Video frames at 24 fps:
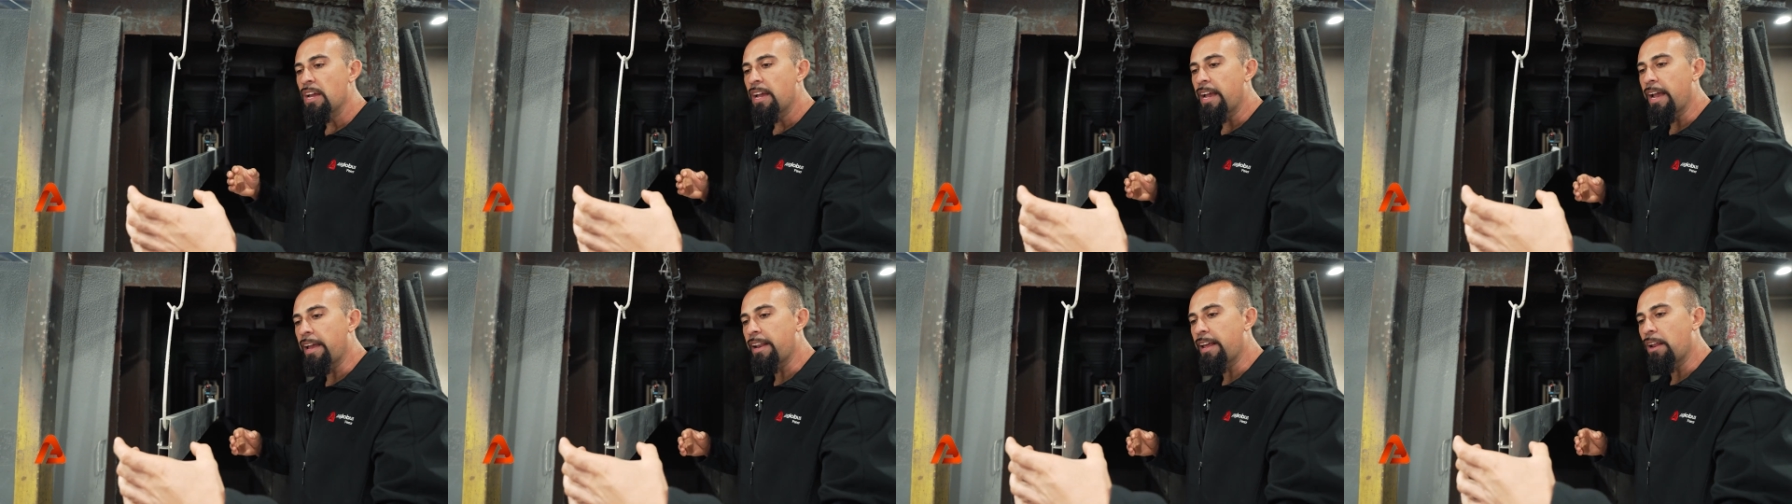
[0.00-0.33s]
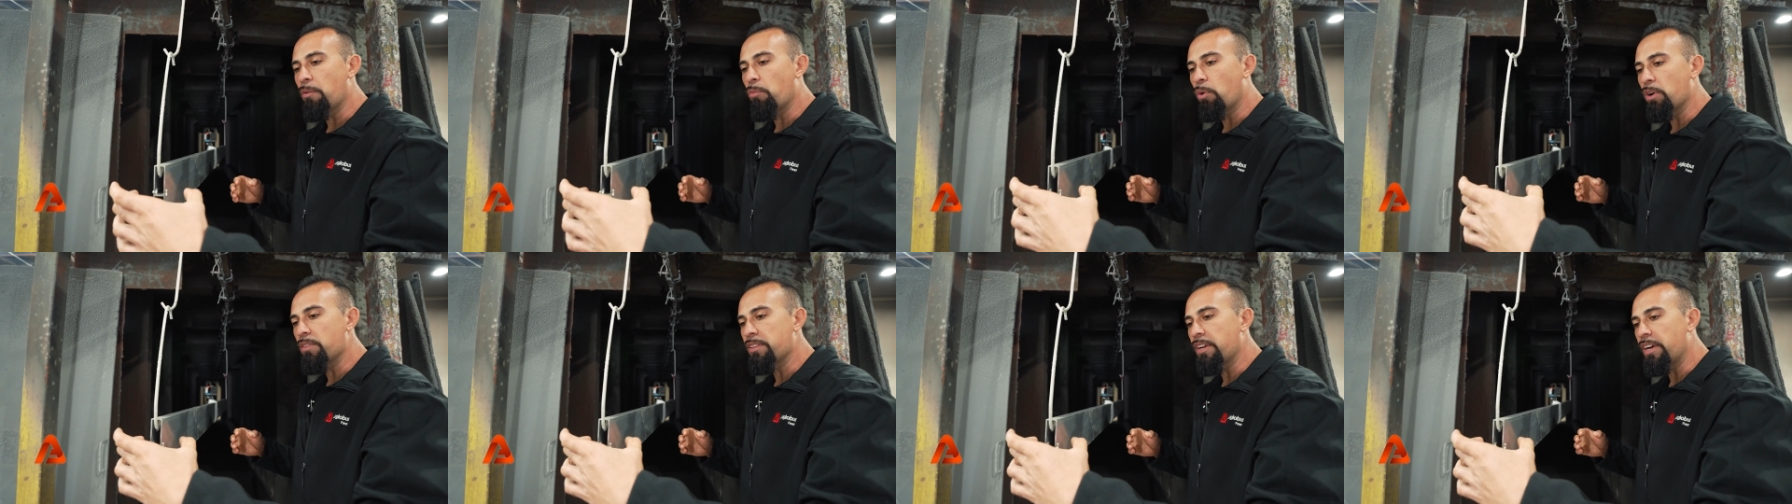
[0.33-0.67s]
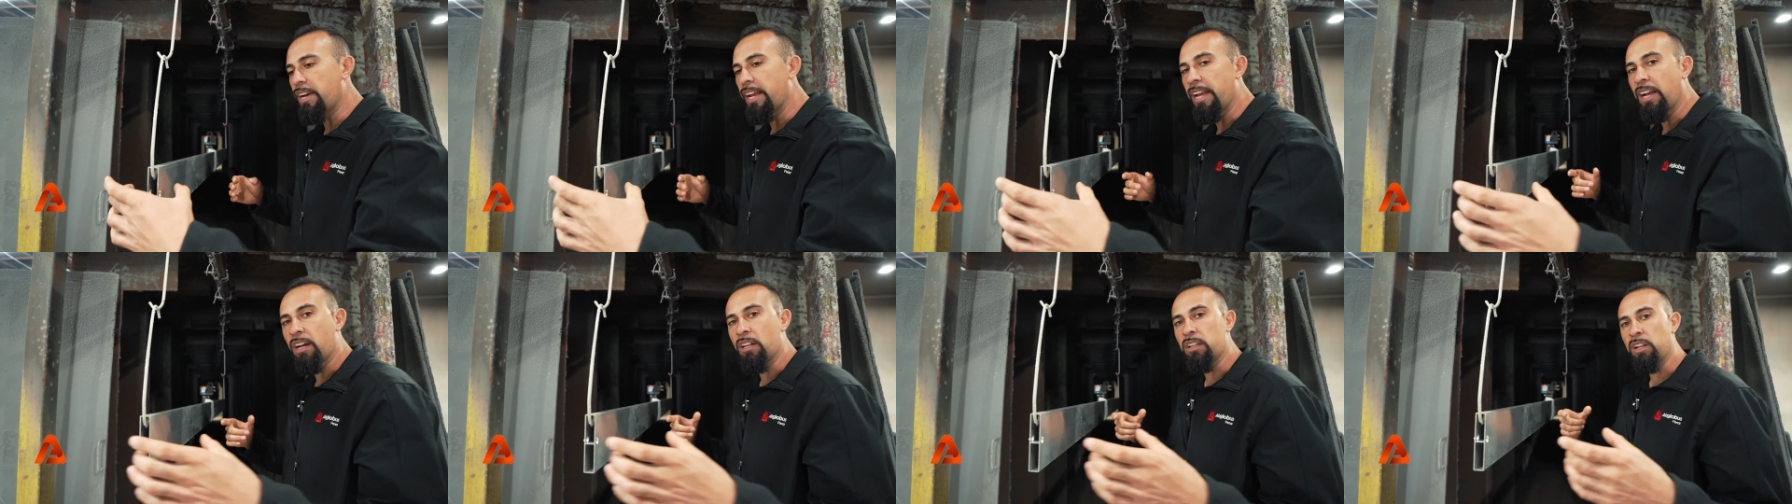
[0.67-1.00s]
And then when
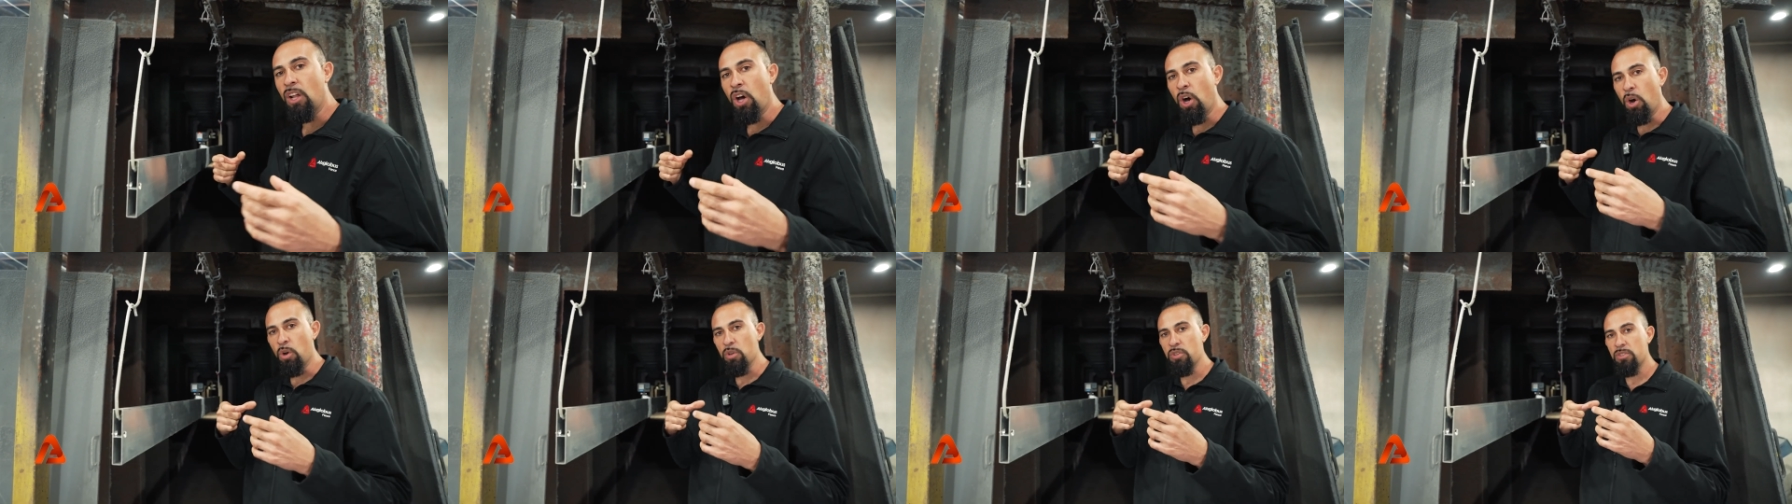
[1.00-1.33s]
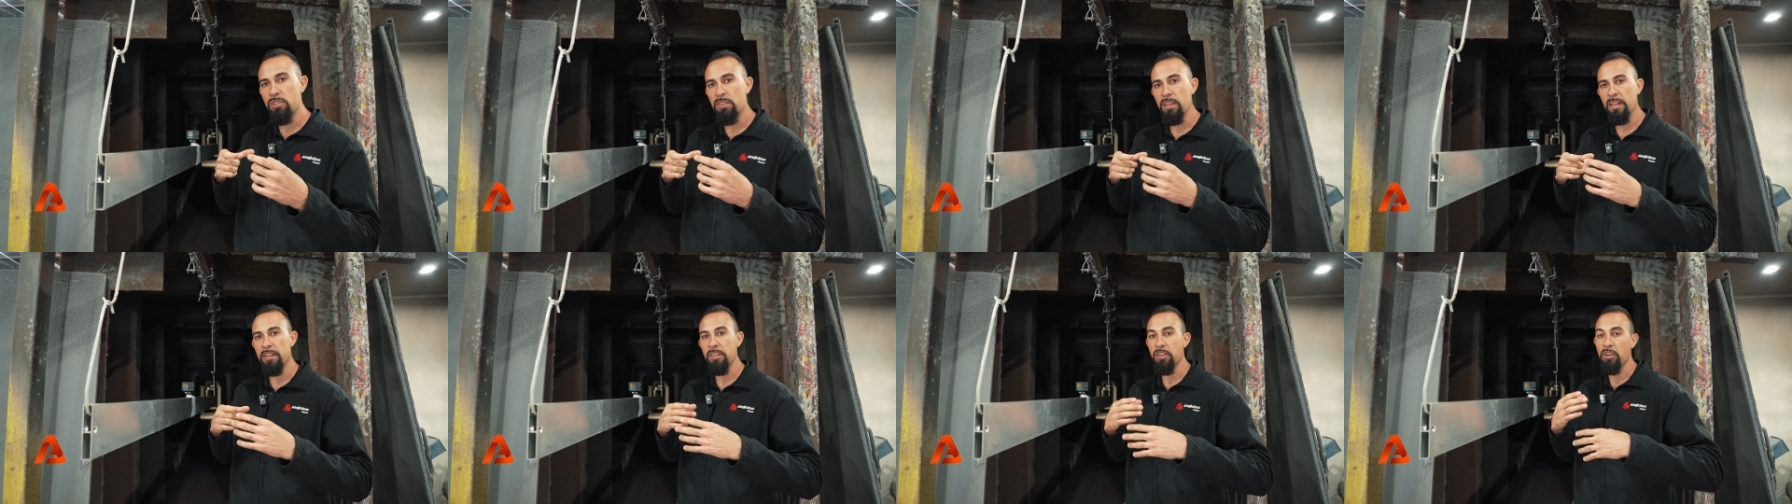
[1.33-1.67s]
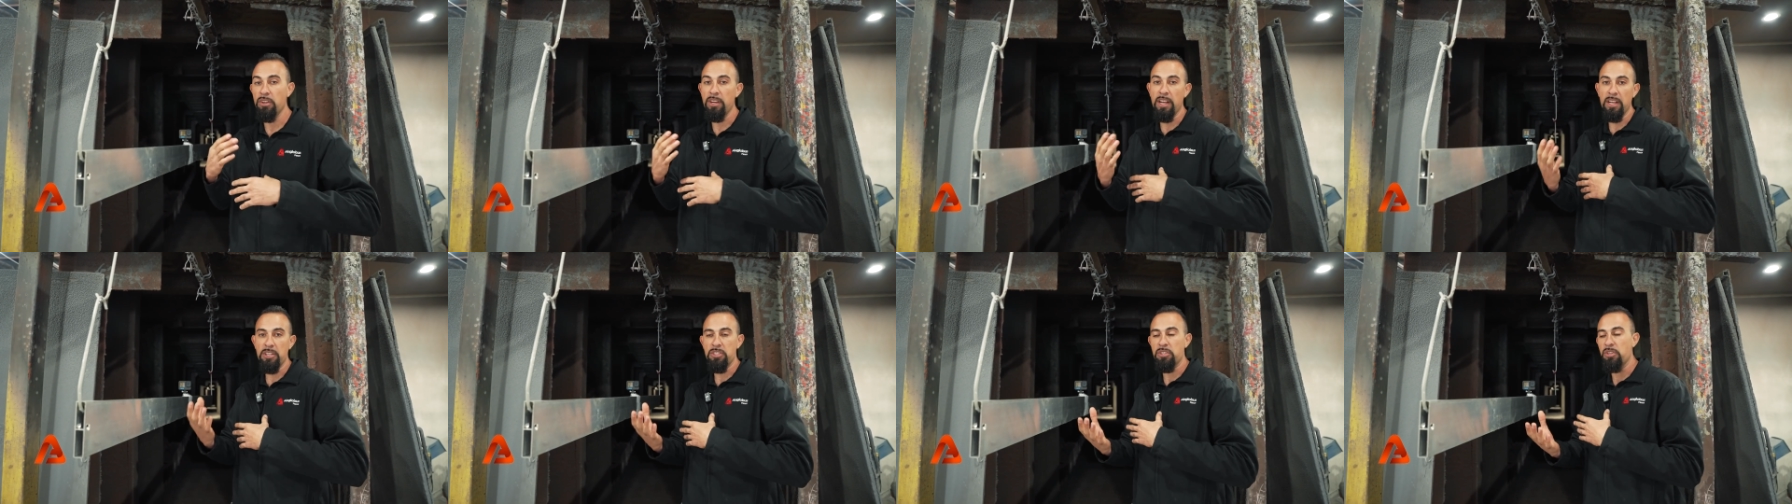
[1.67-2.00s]
they're enclosed and you're
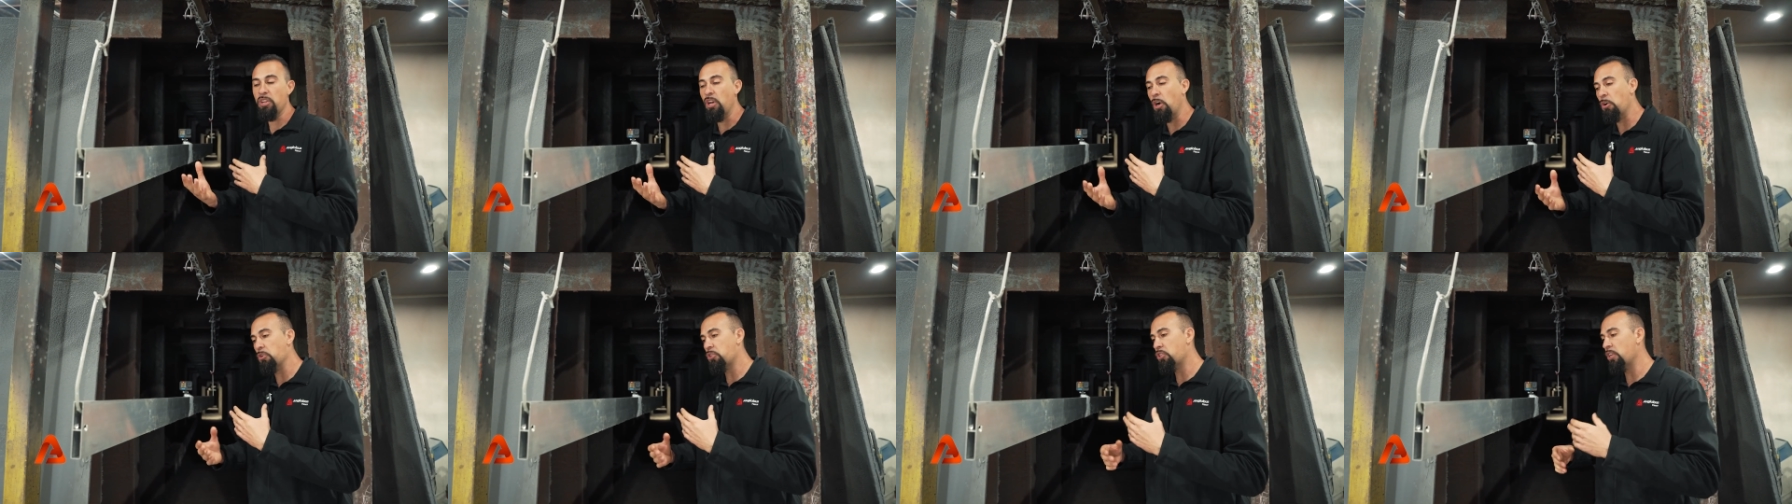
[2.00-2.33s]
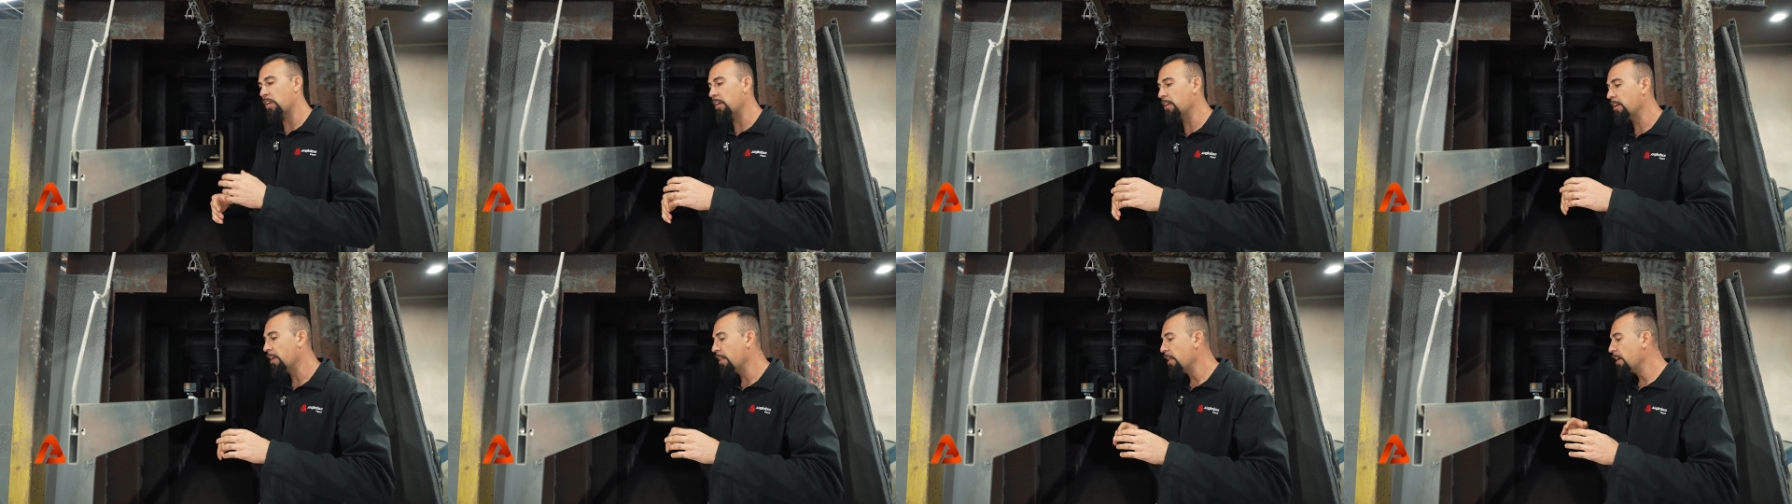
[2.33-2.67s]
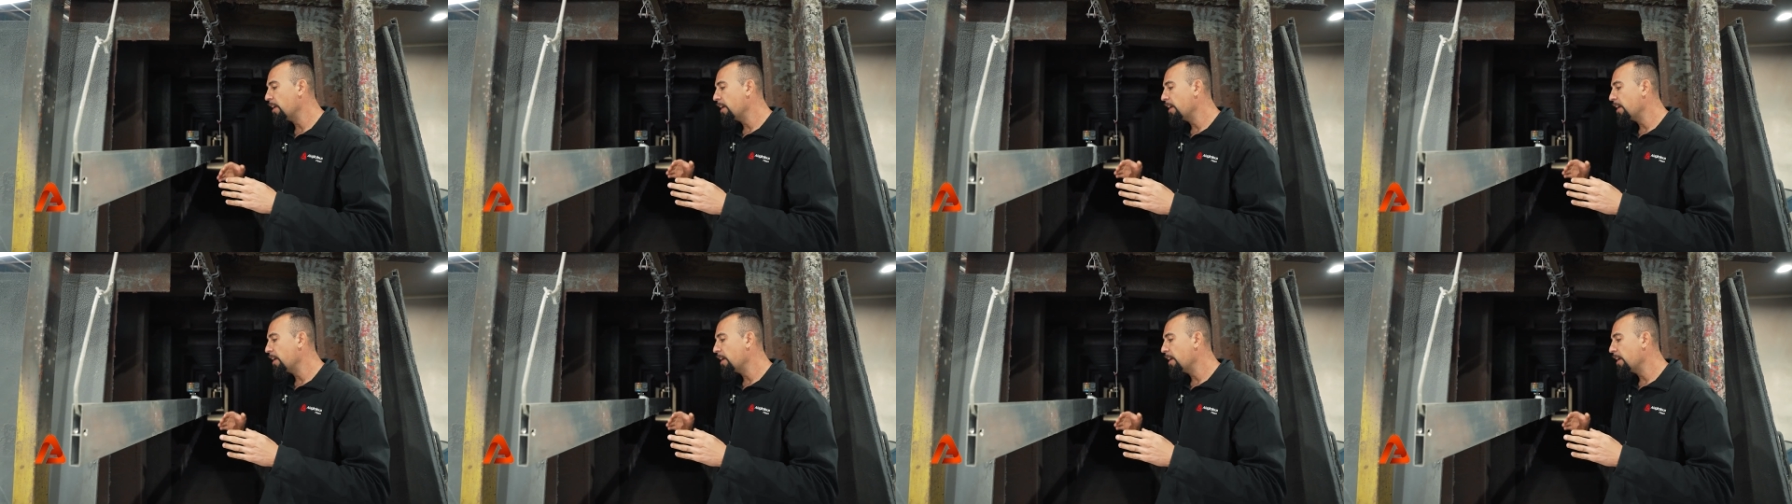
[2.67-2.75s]
next to the ocean